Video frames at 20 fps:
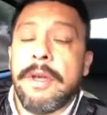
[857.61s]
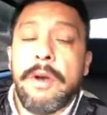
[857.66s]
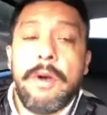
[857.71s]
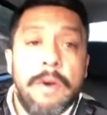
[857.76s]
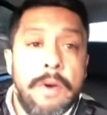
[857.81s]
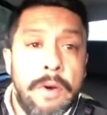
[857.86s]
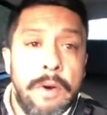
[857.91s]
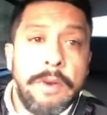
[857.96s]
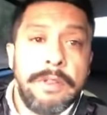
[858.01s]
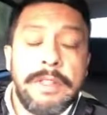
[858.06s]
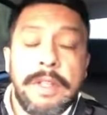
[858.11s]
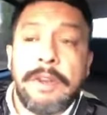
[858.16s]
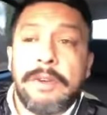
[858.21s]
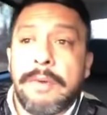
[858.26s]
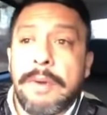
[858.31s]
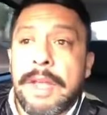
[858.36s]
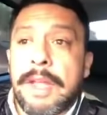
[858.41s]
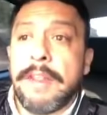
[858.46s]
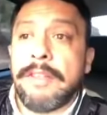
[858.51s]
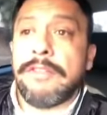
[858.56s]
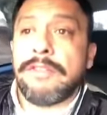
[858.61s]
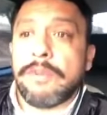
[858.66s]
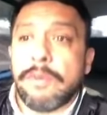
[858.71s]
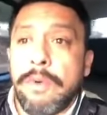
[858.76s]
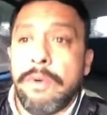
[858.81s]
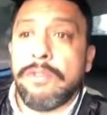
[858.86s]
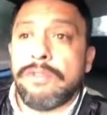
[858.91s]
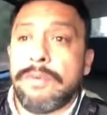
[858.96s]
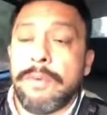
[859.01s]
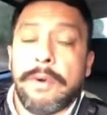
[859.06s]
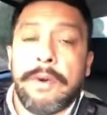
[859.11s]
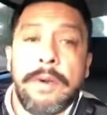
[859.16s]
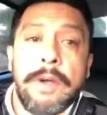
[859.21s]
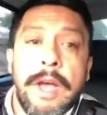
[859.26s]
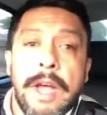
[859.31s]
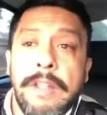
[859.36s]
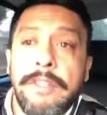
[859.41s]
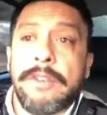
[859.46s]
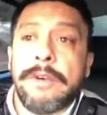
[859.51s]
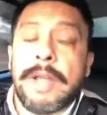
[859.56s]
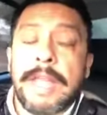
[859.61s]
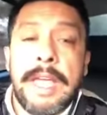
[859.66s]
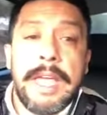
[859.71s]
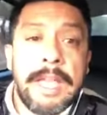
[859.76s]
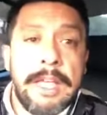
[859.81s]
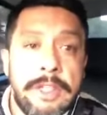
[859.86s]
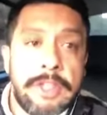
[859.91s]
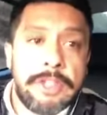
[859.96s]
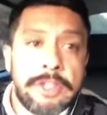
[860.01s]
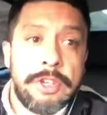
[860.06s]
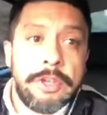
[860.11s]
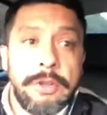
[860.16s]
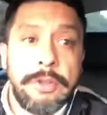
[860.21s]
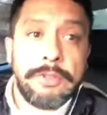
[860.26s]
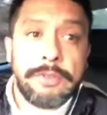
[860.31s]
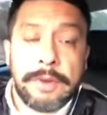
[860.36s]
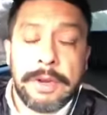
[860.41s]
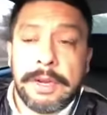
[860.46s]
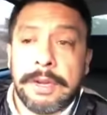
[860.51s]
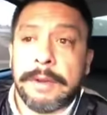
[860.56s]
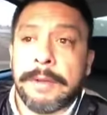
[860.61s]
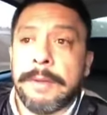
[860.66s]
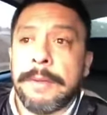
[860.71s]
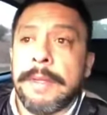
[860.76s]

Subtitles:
or they're creating schools for underage children.